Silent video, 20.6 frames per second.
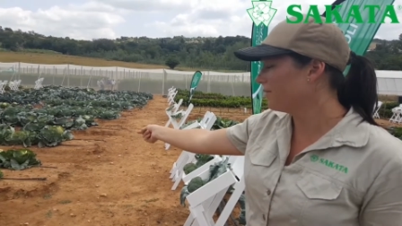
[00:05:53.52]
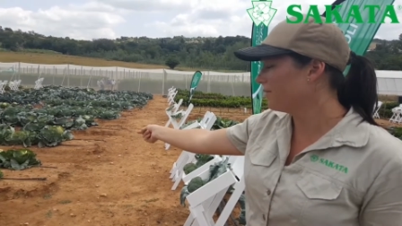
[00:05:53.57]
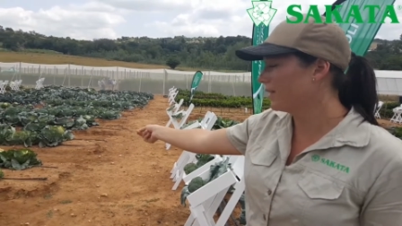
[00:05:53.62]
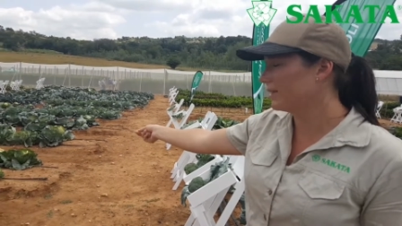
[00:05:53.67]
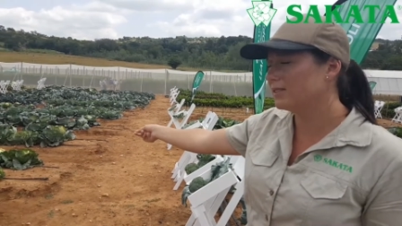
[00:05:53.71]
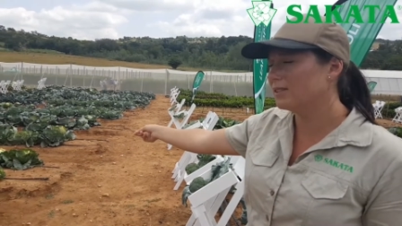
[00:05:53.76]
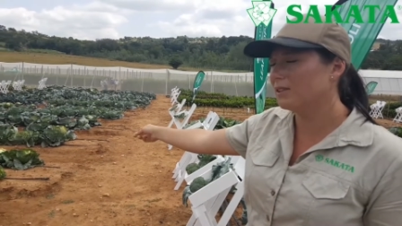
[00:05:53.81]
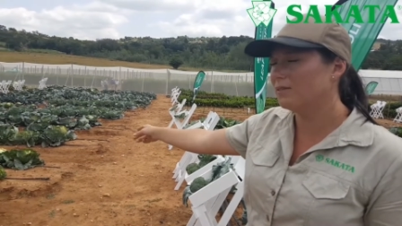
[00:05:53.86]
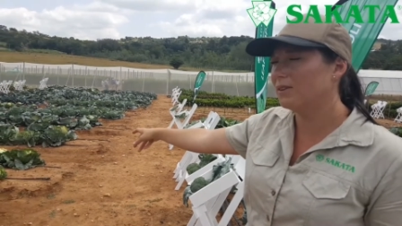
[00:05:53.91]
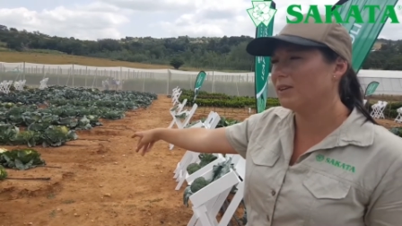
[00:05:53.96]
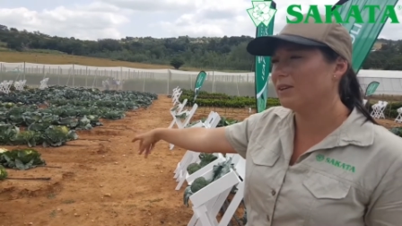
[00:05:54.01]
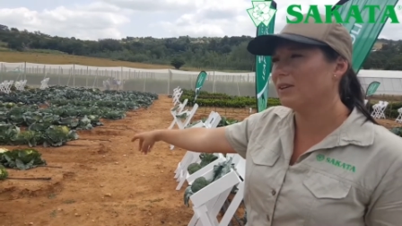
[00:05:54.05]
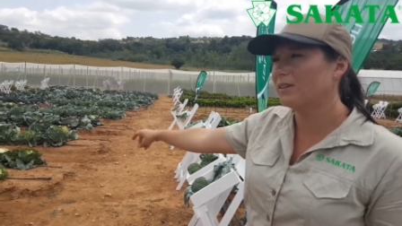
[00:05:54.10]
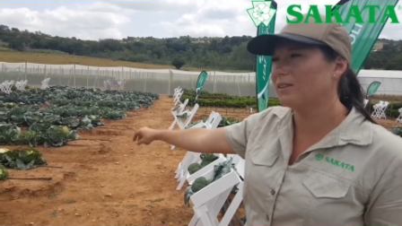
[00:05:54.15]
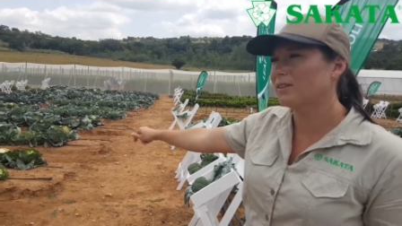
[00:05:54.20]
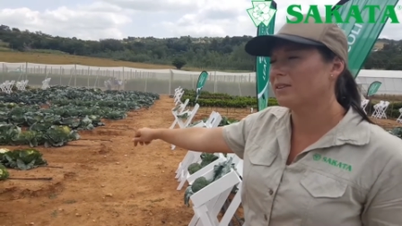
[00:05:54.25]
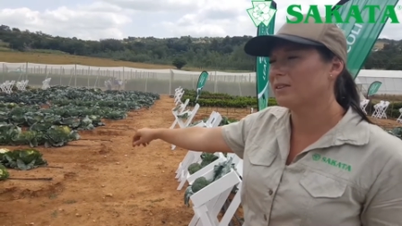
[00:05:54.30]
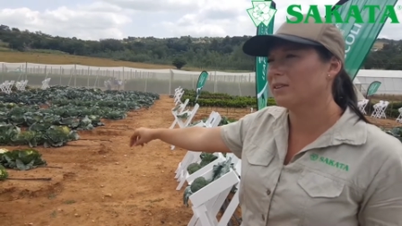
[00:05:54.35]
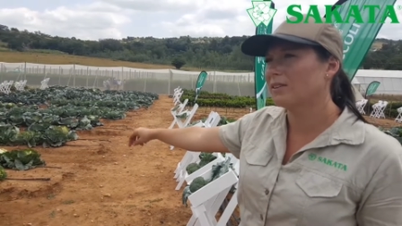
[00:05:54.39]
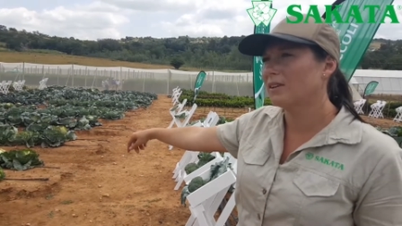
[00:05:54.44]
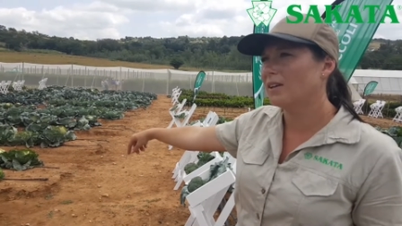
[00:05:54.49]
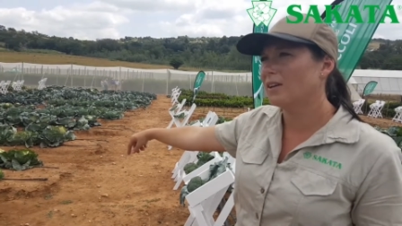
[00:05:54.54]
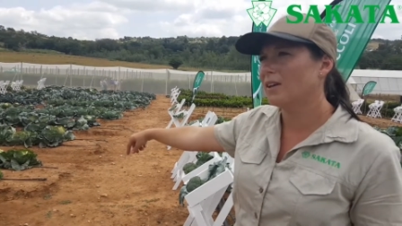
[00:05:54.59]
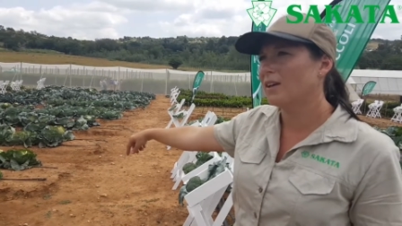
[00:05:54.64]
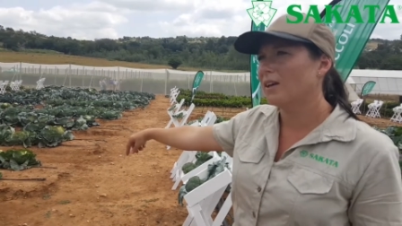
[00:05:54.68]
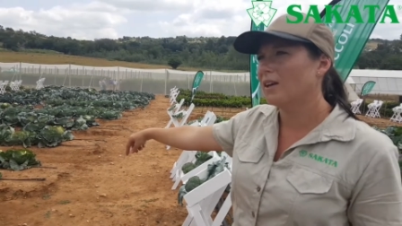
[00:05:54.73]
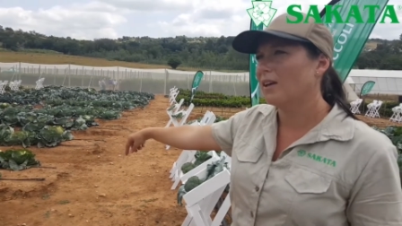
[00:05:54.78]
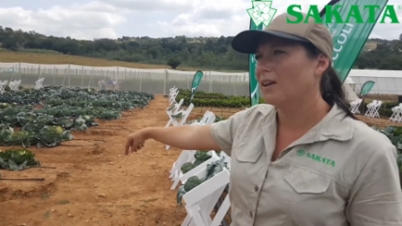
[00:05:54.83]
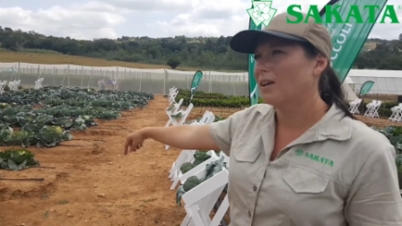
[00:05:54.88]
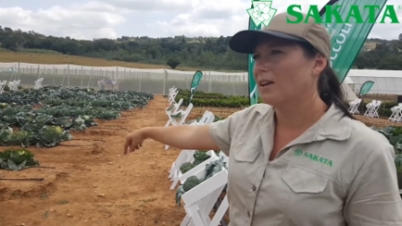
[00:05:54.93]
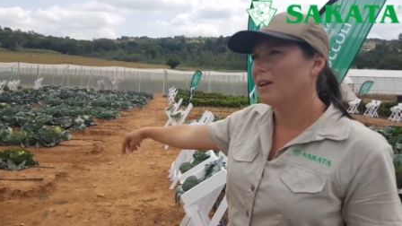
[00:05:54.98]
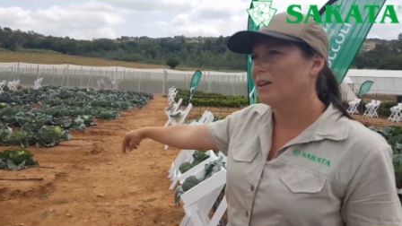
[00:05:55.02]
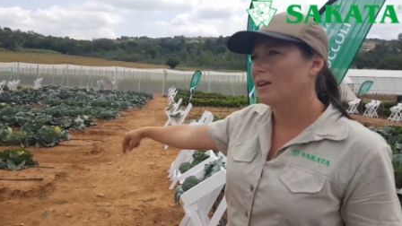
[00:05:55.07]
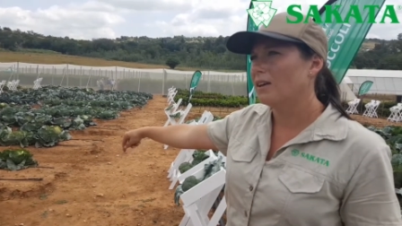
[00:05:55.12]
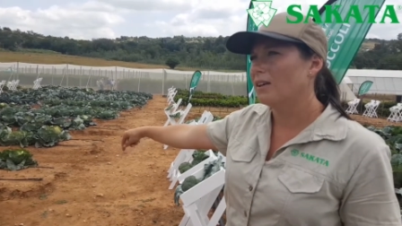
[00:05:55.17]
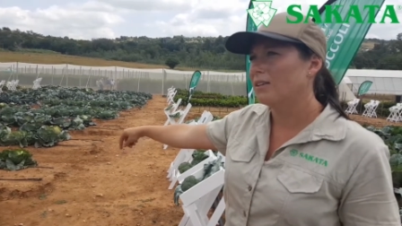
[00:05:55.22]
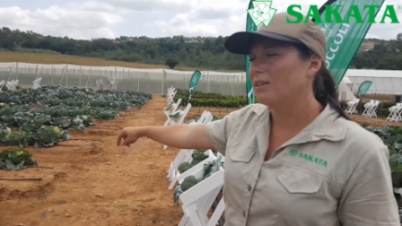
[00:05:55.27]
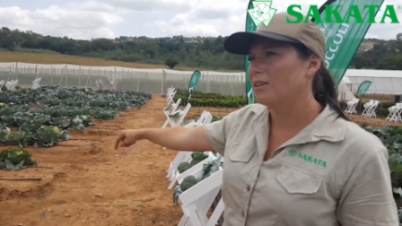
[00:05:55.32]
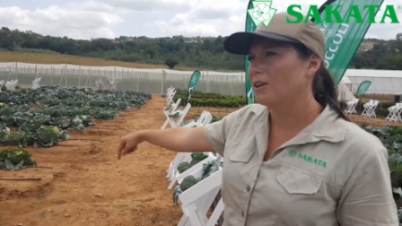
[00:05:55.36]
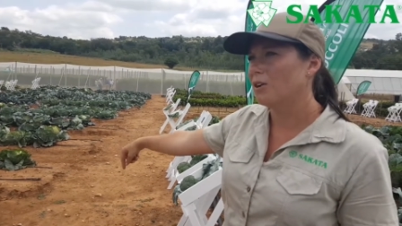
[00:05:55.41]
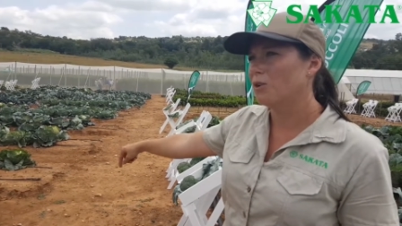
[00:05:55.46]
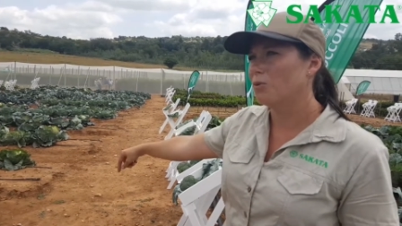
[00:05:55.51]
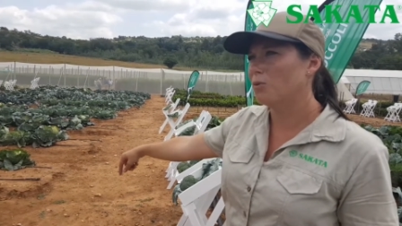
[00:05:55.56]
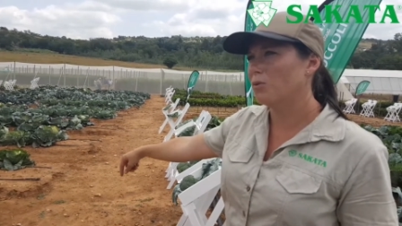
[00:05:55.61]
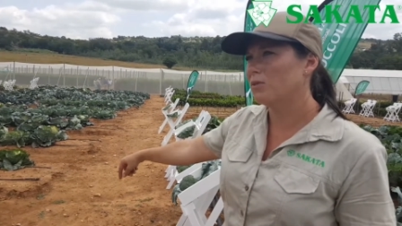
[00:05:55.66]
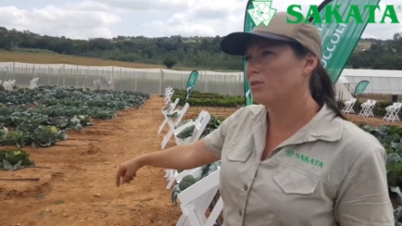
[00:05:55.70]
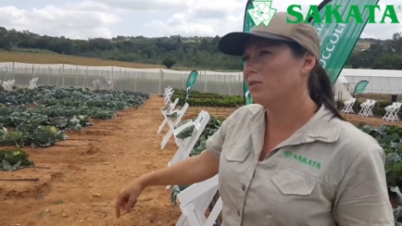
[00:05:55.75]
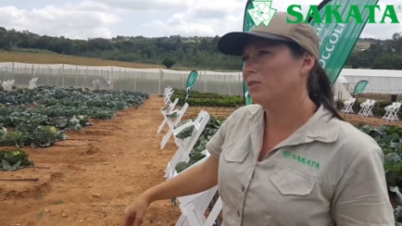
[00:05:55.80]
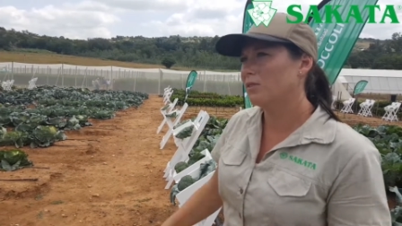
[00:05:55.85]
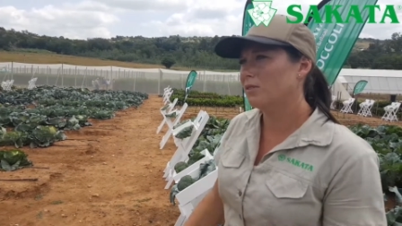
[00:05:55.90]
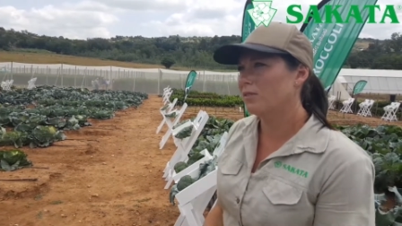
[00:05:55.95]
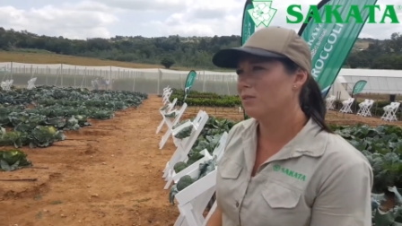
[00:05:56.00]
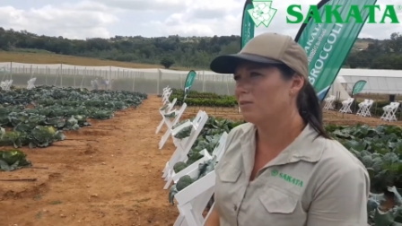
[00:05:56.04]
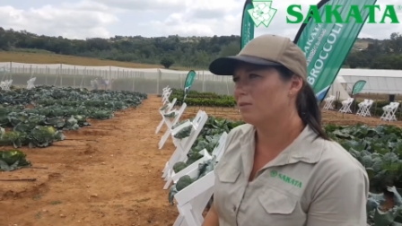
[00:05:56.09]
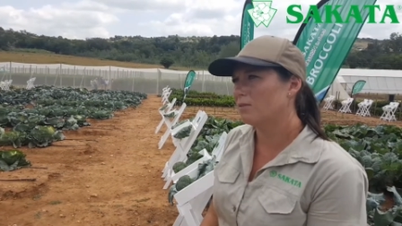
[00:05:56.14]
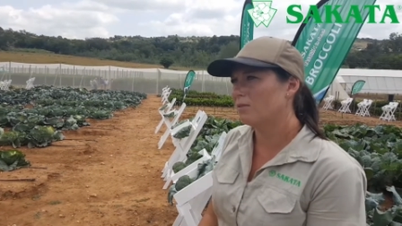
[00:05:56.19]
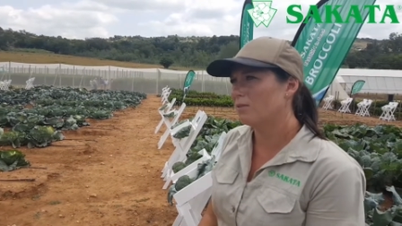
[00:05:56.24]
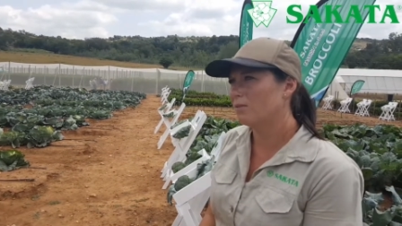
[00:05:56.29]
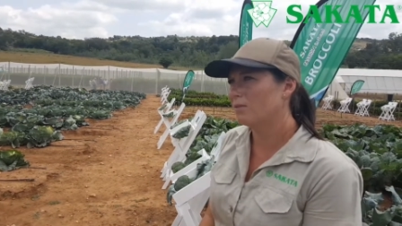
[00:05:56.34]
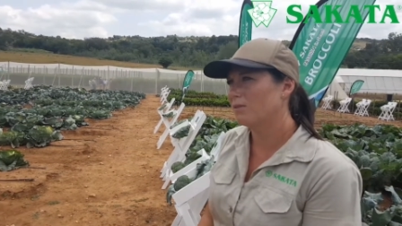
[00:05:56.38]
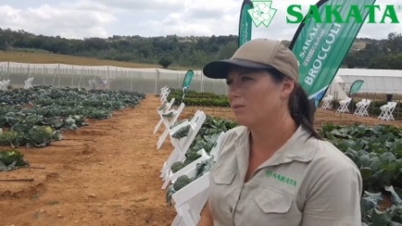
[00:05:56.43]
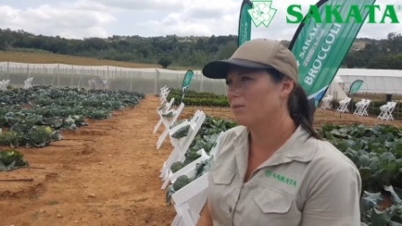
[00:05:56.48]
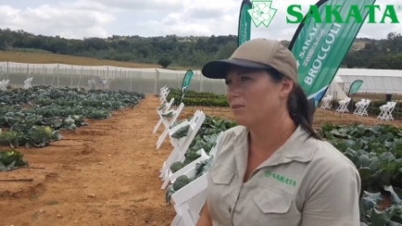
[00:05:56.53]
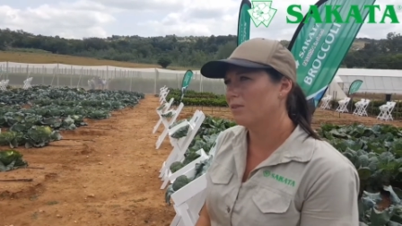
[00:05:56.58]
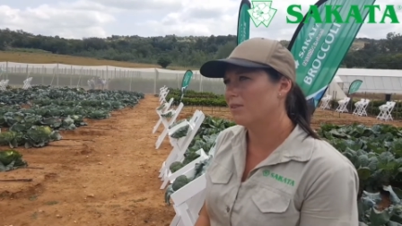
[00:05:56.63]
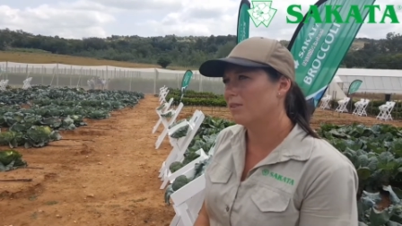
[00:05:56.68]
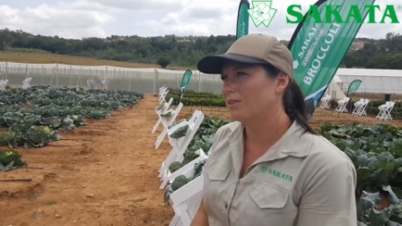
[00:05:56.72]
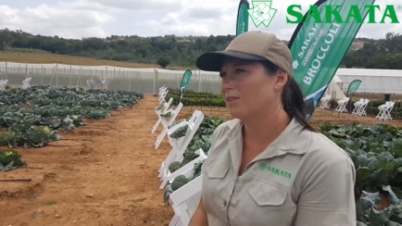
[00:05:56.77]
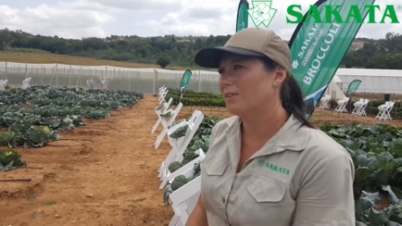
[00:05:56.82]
wat is weer grond? Fusarium.